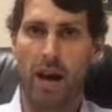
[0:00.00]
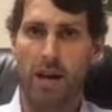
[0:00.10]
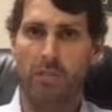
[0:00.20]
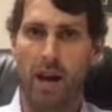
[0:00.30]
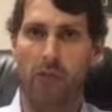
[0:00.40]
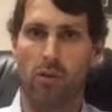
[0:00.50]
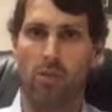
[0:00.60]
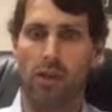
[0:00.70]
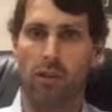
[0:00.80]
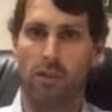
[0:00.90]
back
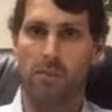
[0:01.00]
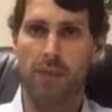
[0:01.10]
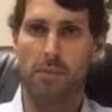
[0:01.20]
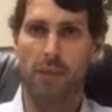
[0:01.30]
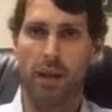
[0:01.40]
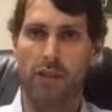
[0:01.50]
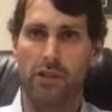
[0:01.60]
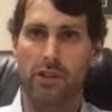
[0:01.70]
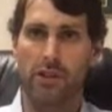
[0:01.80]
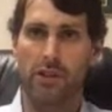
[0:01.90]
problem that creeps up while you're
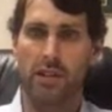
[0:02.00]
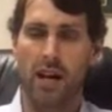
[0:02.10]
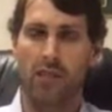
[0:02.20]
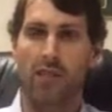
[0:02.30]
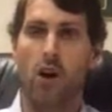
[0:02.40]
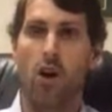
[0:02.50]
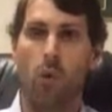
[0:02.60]
doing this stuff,